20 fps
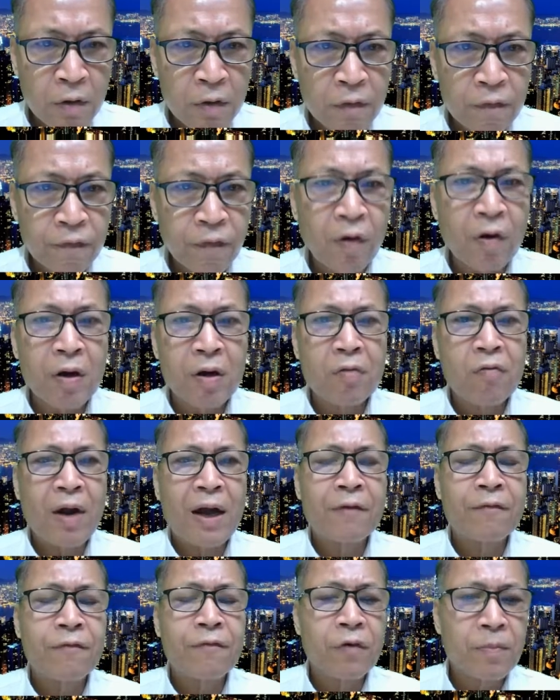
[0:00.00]
For
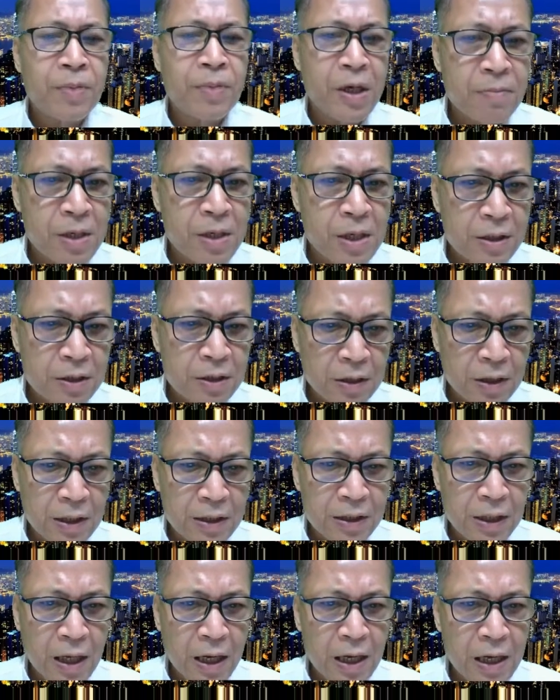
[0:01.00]
ground floor premise,
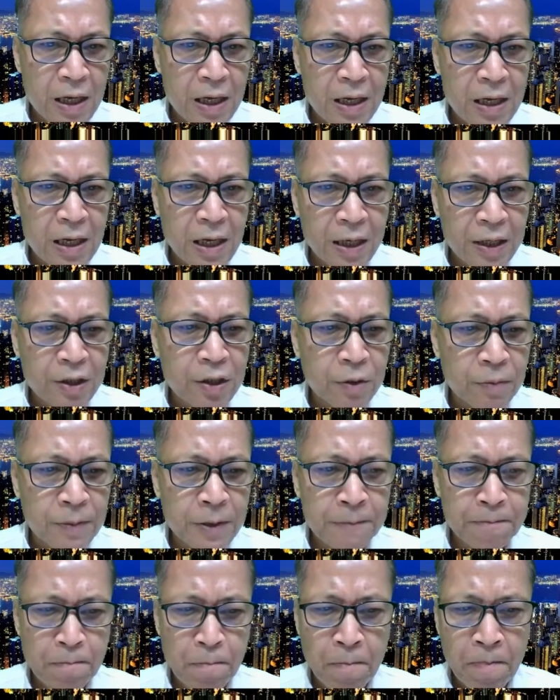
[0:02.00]
it's a little
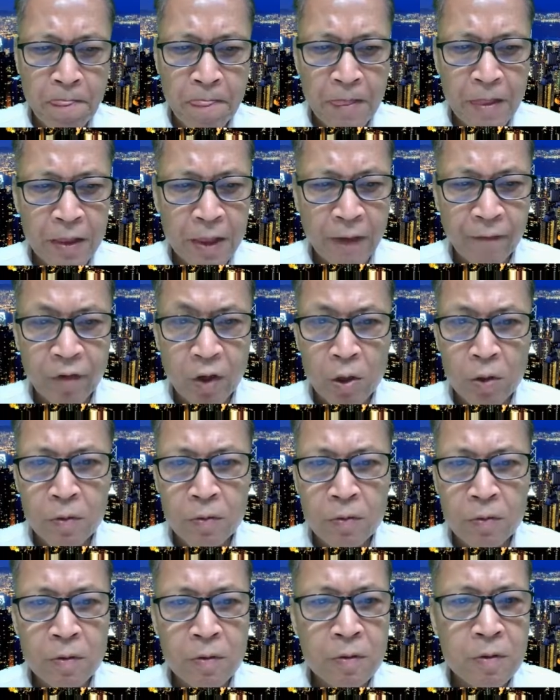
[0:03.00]
bit difficult,
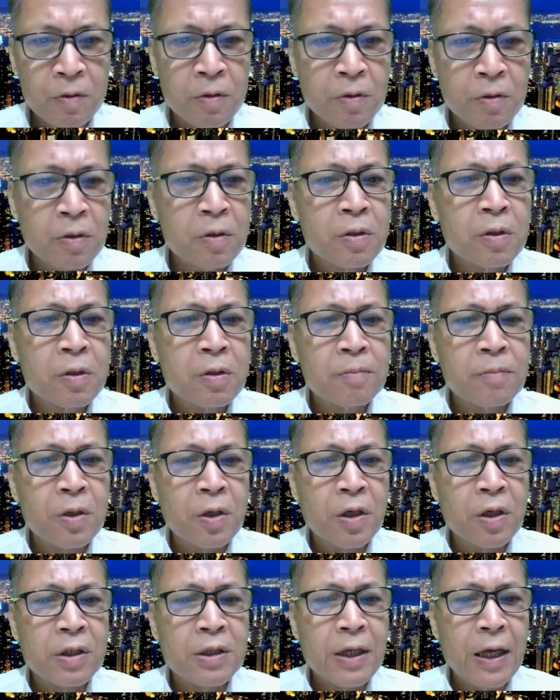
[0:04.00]
because